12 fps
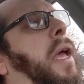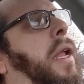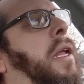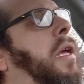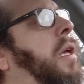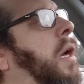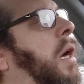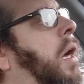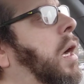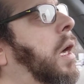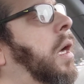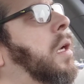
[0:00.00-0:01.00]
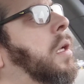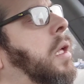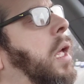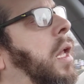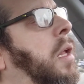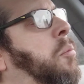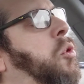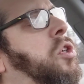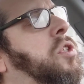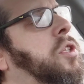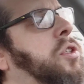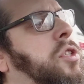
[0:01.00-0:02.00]
any uh, any
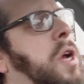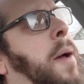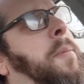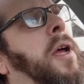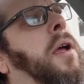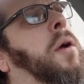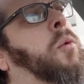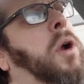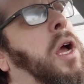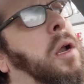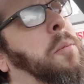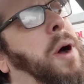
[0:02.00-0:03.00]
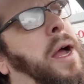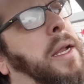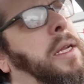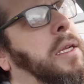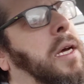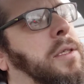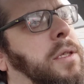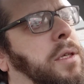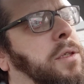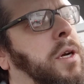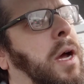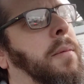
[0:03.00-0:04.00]
books at your shop. We're not going to buy any dice at
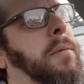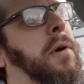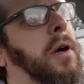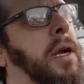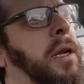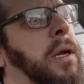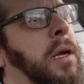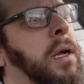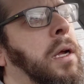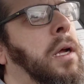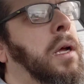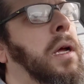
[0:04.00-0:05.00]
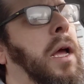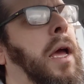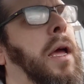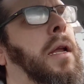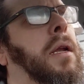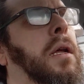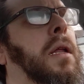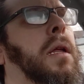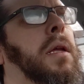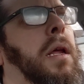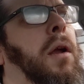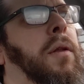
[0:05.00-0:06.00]
your shop, right? And
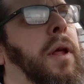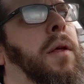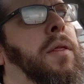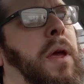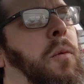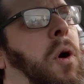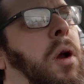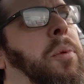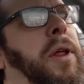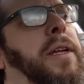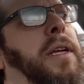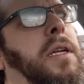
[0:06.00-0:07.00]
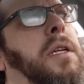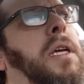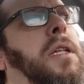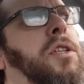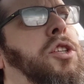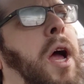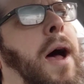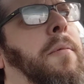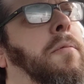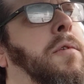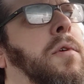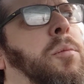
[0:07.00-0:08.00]
you know they they want to play D and D in the shop,
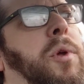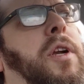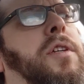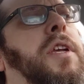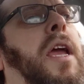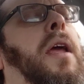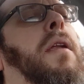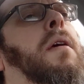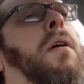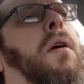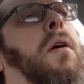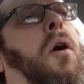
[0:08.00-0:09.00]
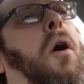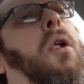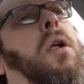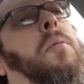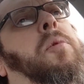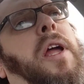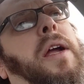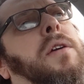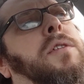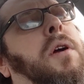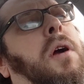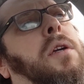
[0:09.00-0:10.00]
but they're saying all our
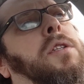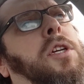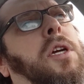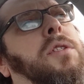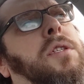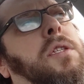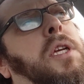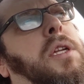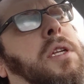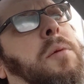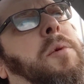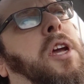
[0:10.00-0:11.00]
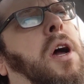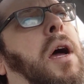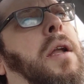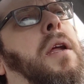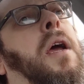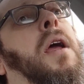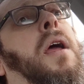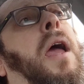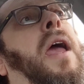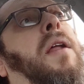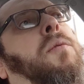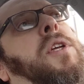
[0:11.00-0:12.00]
players are just D and D Beyond,
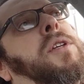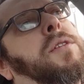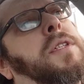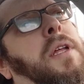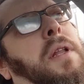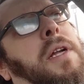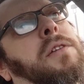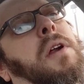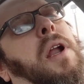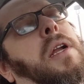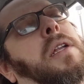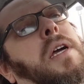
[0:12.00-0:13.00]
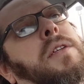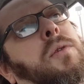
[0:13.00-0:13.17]
and we use the electronic dice